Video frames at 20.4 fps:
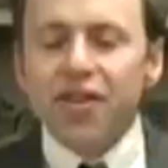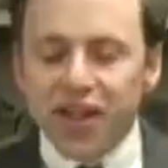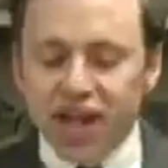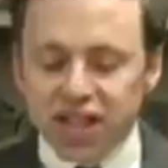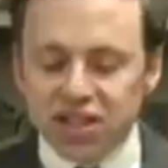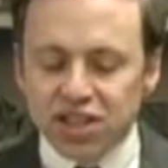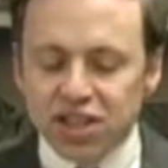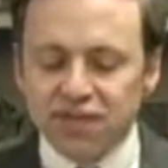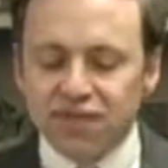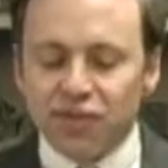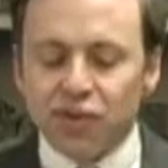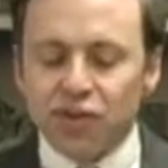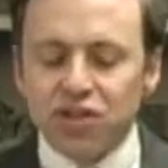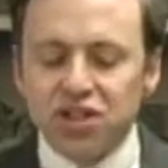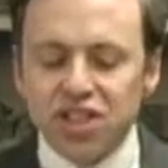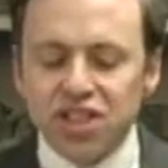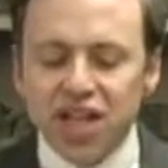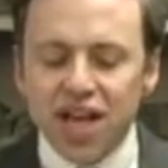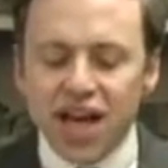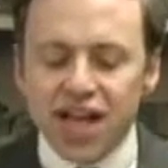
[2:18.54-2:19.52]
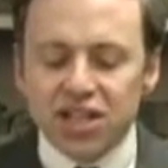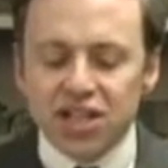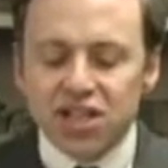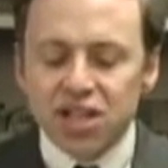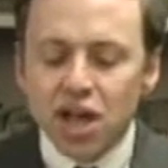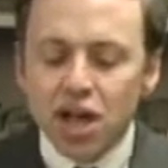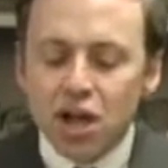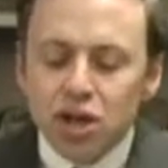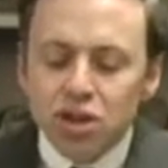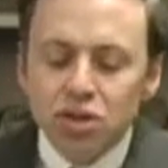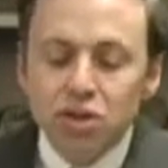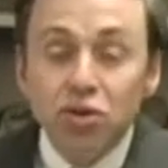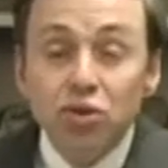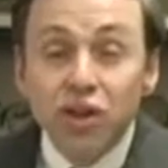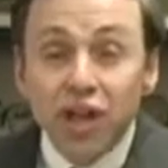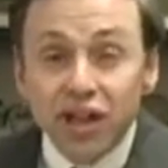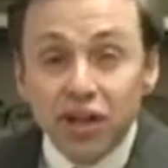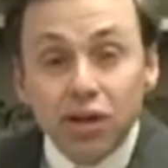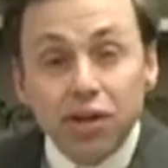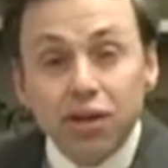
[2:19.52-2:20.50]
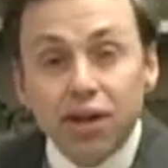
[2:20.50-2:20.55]
that's the first test. Do
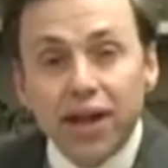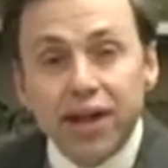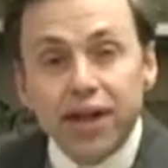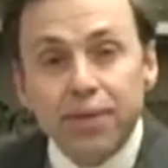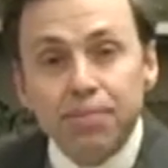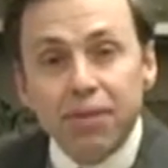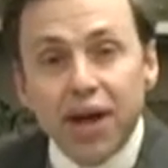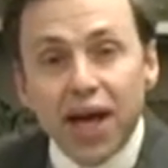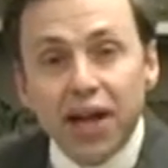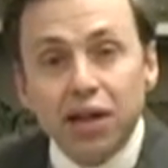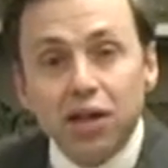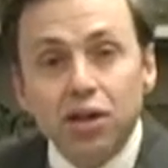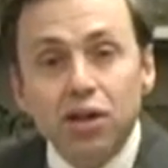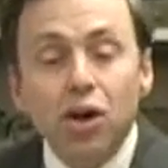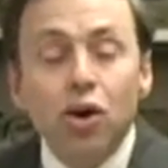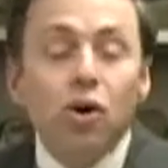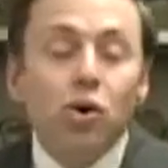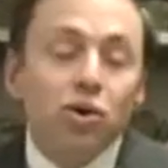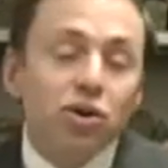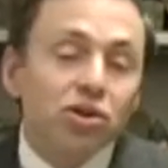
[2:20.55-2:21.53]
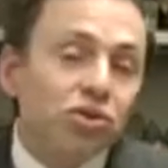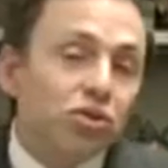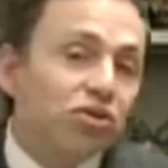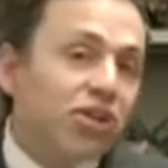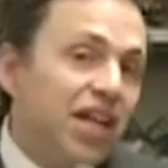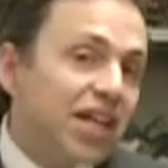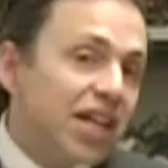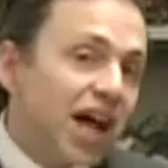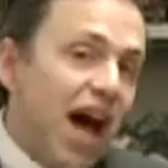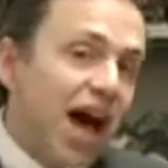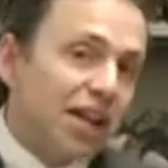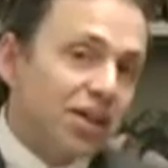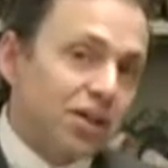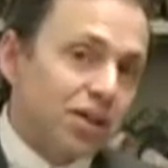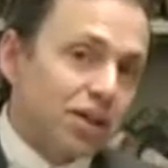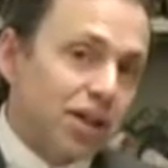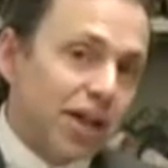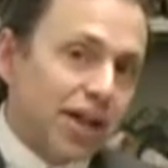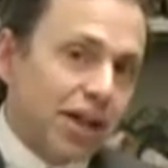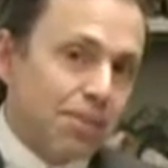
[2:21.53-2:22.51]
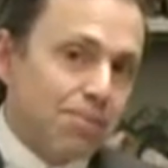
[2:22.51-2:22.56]
they look like a metal or do they not look
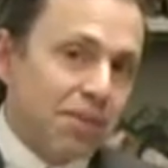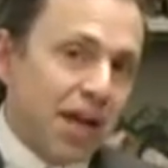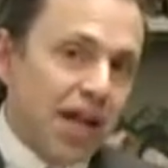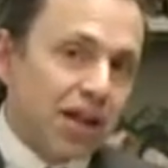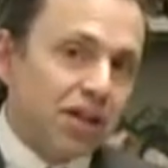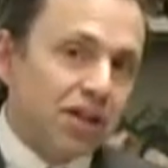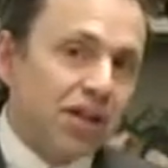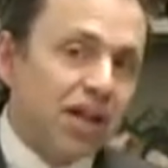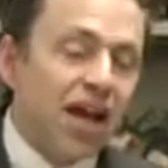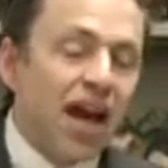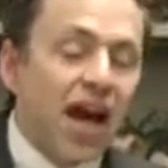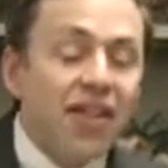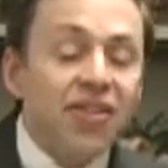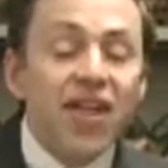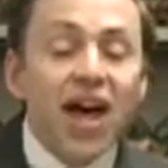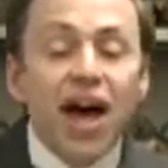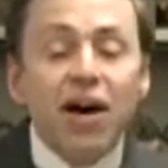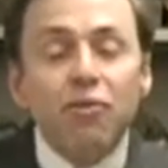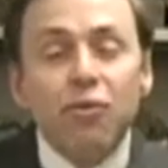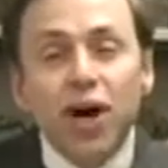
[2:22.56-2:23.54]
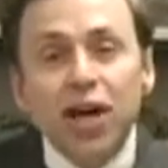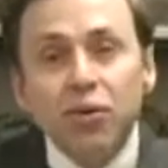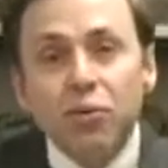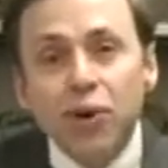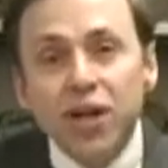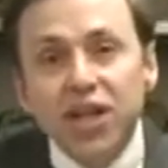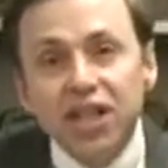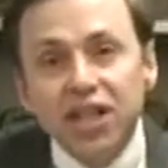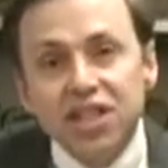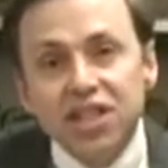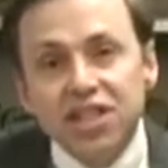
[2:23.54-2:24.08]
like a metal? And that way we can